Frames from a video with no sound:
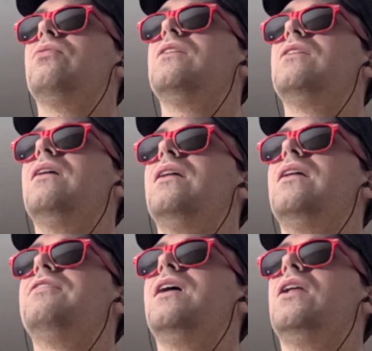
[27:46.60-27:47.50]
in my life
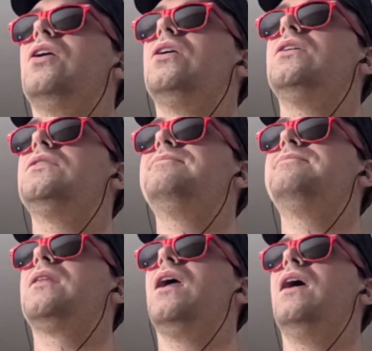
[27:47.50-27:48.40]
at all,
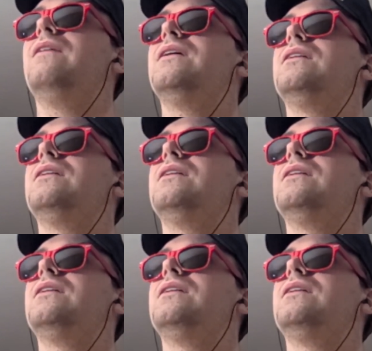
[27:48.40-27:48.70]
and that